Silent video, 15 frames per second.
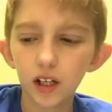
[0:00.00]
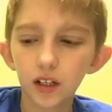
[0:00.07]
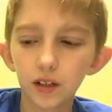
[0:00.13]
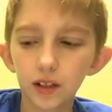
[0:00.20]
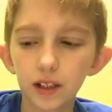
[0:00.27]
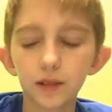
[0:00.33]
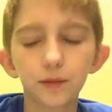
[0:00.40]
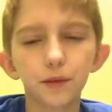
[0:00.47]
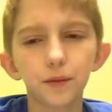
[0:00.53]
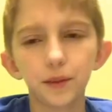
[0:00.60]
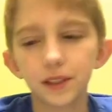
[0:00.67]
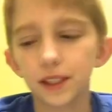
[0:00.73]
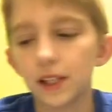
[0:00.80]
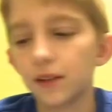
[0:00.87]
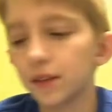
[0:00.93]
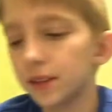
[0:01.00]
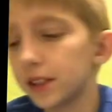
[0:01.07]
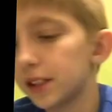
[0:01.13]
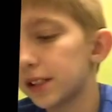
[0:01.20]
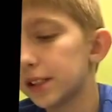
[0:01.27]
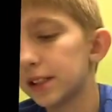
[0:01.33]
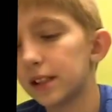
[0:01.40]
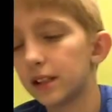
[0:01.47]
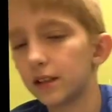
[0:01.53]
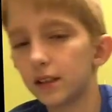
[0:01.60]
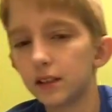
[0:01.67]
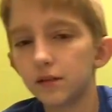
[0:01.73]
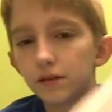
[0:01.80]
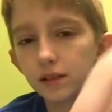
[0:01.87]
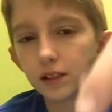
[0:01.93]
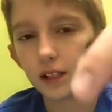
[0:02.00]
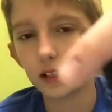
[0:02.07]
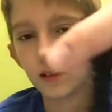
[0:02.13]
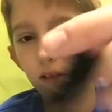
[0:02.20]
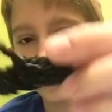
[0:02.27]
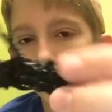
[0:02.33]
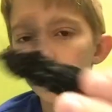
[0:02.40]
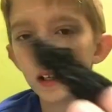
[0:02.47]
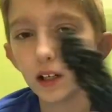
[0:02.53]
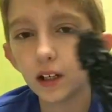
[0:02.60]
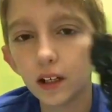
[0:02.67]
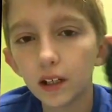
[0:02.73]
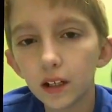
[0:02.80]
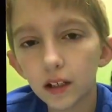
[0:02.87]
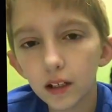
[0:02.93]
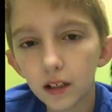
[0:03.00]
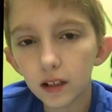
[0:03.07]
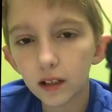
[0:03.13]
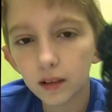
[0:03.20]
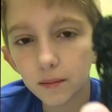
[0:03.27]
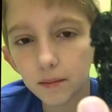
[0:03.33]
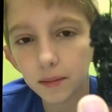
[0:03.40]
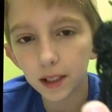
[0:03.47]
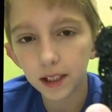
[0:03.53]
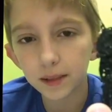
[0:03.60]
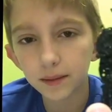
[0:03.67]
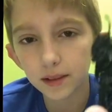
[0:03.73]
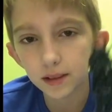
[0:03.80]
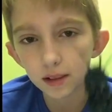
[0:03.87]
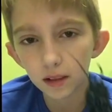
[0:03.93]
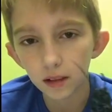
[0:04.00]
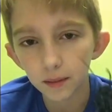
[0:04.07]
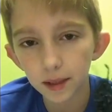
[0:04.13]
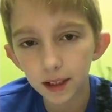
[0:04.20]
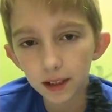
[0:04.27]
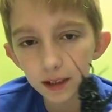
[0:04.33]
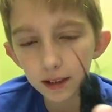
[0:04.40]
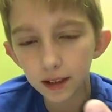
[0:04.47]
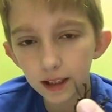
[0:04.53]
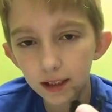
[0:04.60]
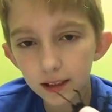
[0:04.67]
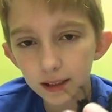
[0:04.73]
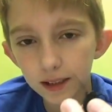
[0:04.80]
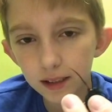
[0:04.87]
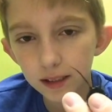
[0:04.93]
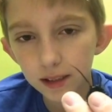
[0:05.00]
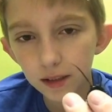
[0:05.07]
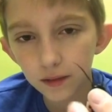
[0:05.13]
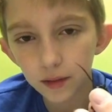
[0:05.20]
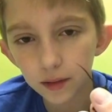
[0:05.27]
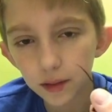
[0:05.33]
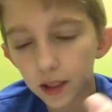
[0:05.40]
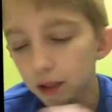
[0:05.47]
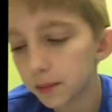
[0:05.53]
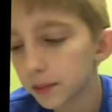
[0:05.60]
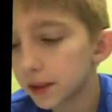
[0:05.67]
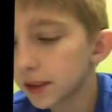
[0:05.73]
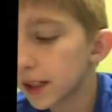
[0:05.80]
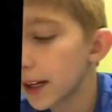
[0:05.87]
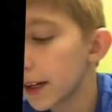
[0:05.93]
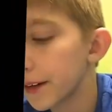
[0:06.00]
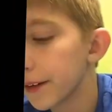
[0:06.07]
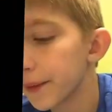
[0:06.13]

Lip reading: No, that one was an hour. This was an hour. But he's missing an arm. And yes, this stuff on top is hair.